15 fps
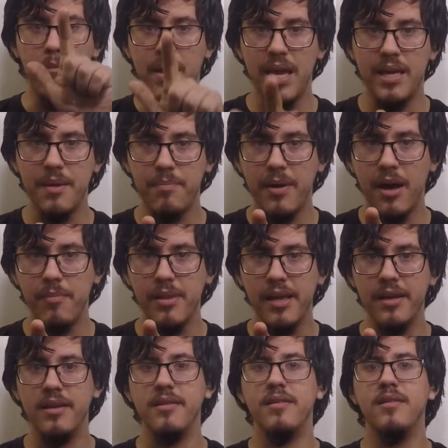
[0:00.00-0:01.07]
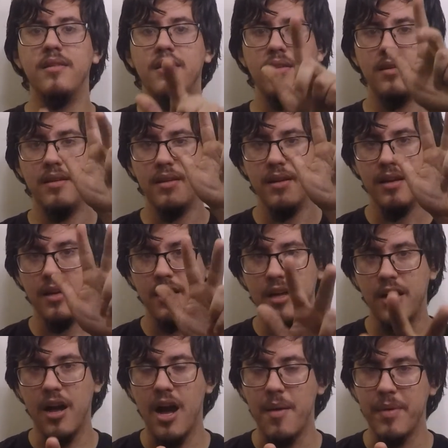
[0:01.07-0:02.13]
make it public,
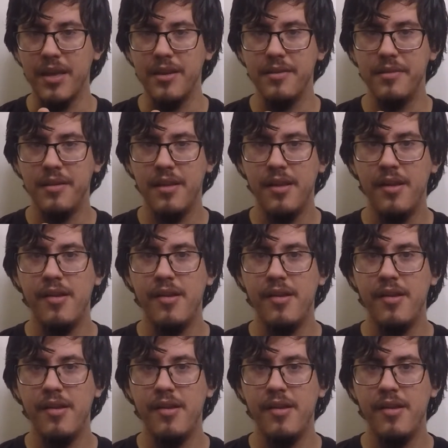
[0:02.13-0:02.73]
comment.